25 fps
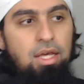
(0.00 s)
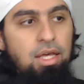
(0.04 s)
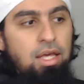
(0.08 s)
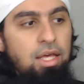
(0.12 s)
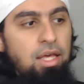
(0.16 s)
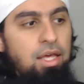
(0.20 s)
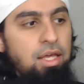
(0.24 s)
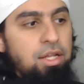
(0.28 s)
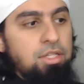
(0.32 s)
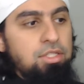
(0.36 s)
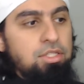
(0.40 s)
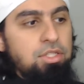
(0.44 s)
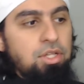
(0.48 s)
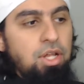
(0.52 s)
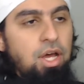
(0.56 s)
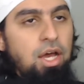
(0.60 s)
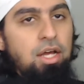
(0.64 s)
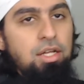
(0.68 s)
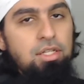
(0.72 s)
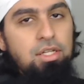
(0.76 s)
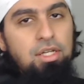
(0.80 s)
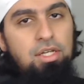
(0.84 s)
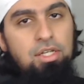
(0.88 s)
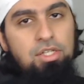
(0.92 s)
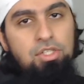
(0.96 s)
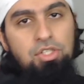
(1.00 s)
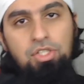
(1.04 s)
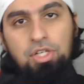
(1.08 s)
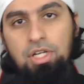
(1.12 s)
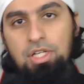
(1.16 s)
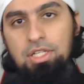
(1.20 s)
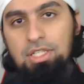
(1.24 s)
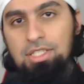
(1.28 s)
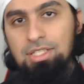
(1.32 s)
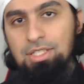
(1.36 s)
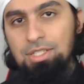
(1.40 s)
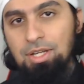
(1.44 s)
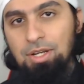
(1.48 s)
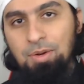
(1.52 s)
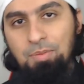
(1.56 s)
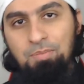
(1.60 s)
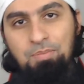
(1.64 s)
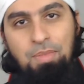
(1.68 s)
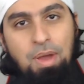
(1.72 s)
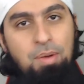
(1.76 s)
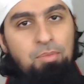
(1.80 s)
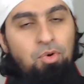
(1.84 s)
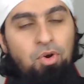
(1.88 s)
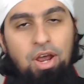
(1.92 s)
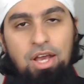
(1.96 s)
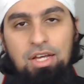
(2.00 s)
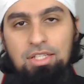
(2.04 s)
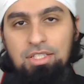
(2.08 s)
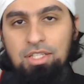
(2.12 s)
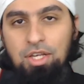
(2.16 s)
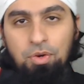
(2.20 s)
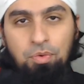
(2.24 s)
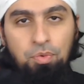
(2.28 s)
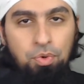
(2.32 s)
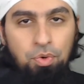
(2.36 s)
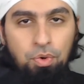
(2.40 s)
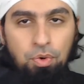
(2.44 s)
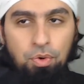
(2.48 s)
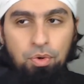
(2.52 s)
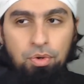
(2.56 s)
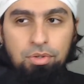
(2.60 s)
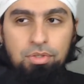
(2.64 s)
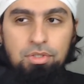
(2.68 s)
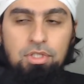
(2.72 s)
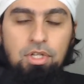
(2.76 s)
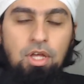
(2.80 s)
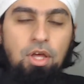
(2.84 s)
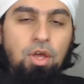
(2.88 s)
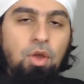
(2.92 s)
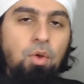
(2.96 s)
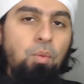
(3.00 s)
It is not just memorizing rules.